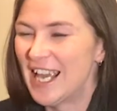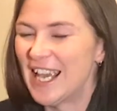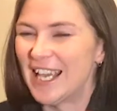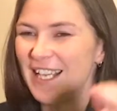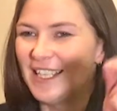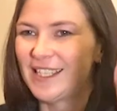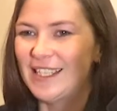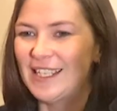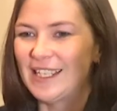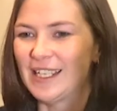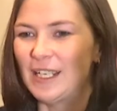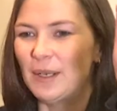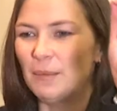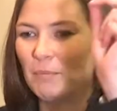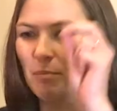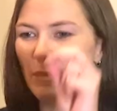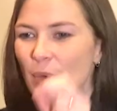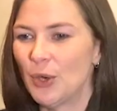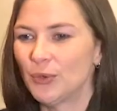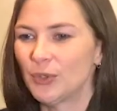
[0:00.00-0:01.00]
it's
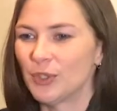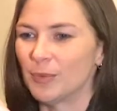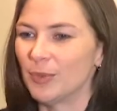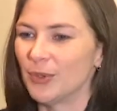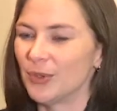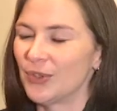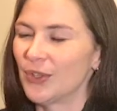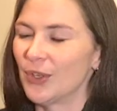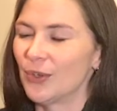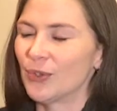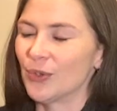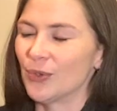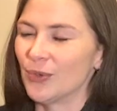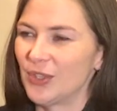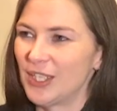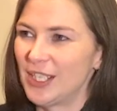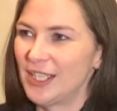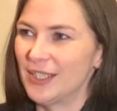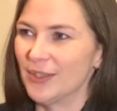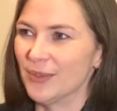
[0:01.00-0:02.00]
sending multiple social
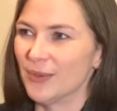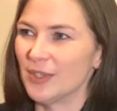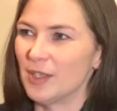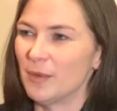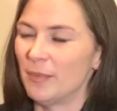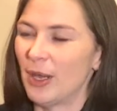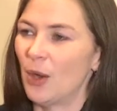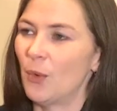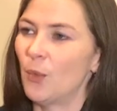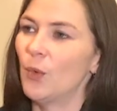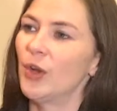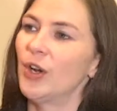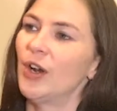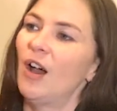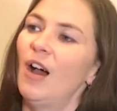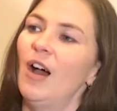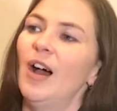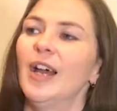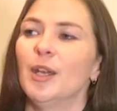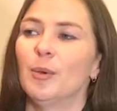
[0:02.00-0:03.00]
signals about what
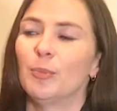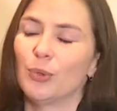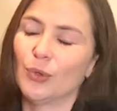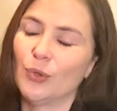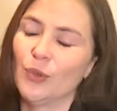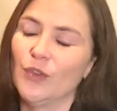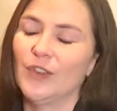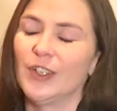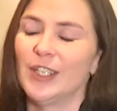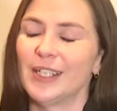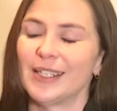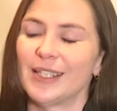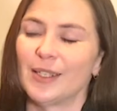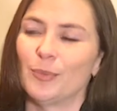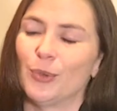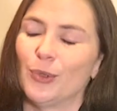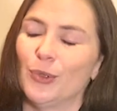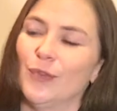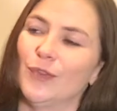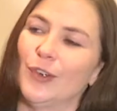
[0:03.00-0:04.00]
I approve and
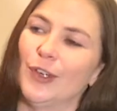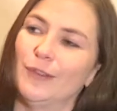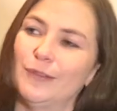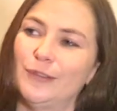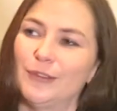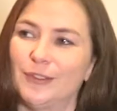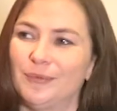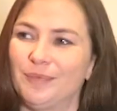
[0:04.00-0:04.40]
disapprove of.